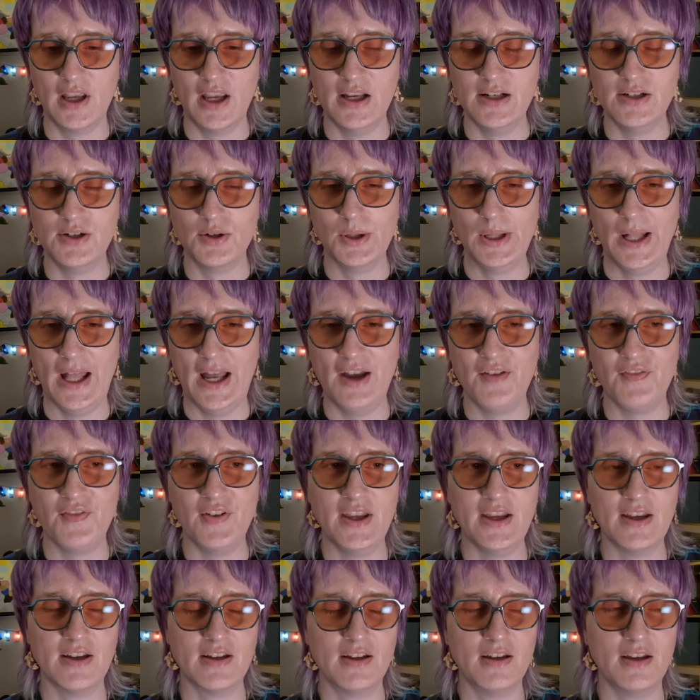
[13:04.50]
and you're
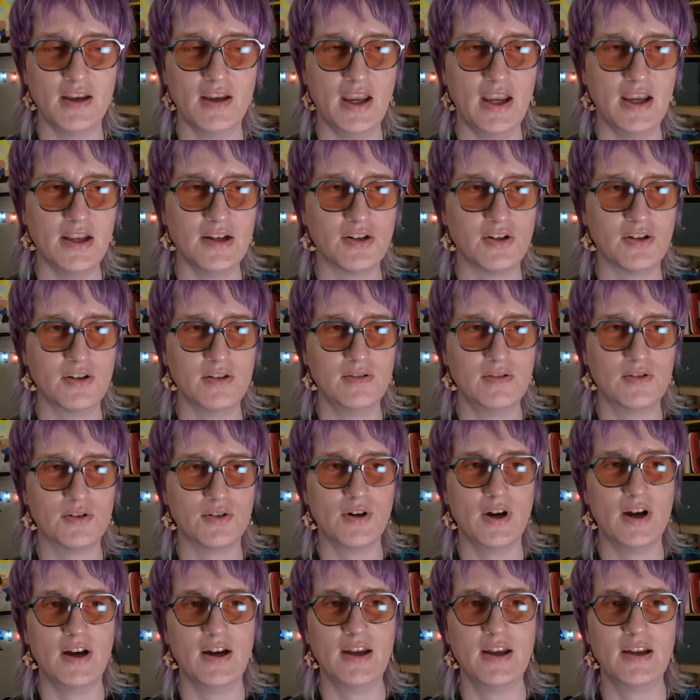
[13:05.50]
laughing and
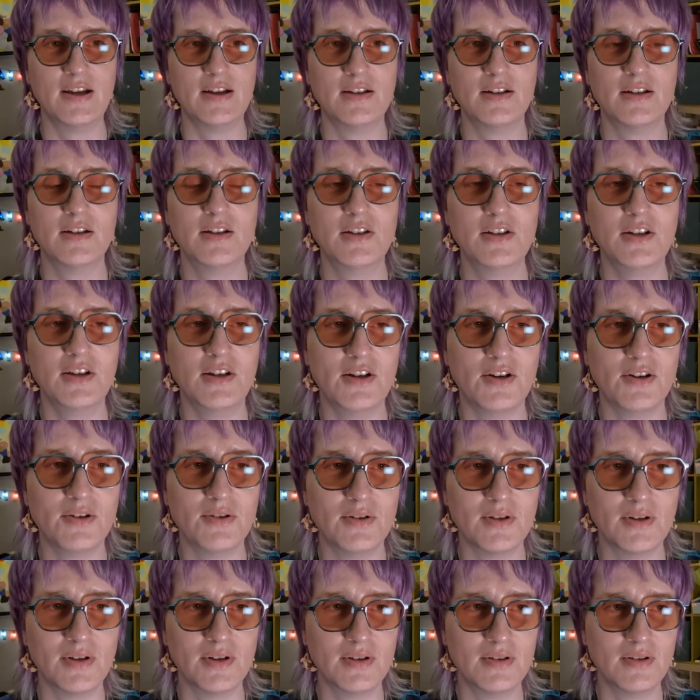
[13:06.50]
crying, you know.